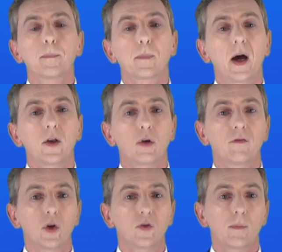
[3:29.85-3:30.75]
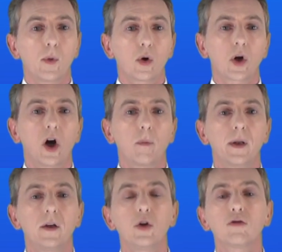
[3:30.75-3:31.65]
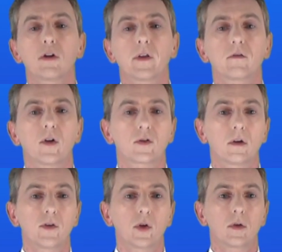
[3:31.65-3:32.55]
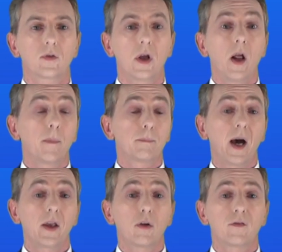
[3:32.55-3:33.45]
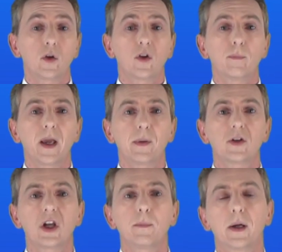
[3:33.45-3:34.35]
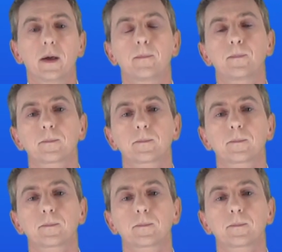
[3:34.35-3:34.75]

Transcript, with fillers: Biofuels are more carbon neutral than fossil fuels. Biofuels may be cheaper.